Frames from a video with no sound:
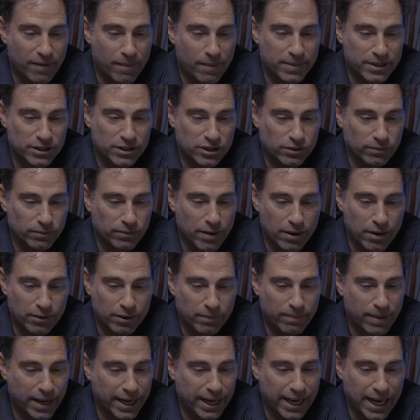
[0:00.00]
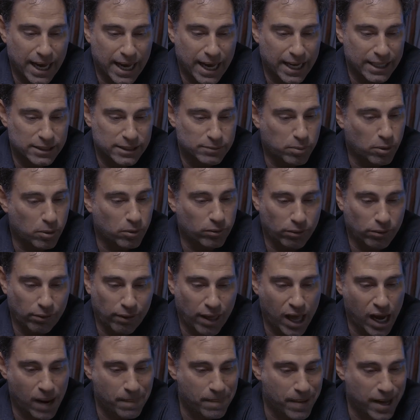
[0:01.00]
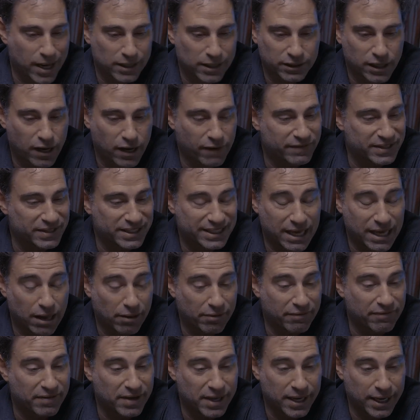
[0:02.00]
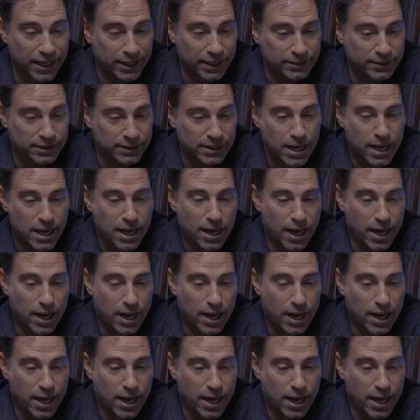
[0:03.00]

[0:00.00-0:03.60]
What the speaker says: I've been surrounded by guys pulling a lockbox off in South Phoenix